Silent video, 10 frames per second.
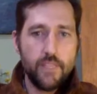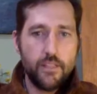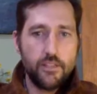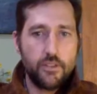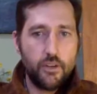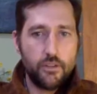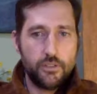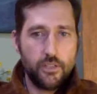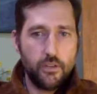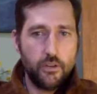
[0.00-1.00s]
There's
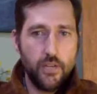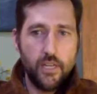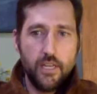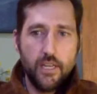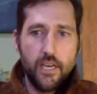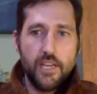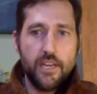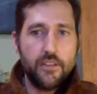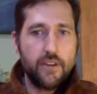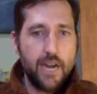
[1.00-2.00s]
also
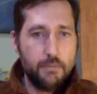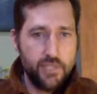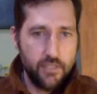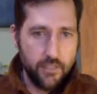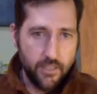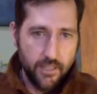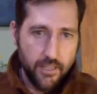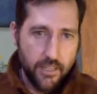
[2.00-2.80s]
another option.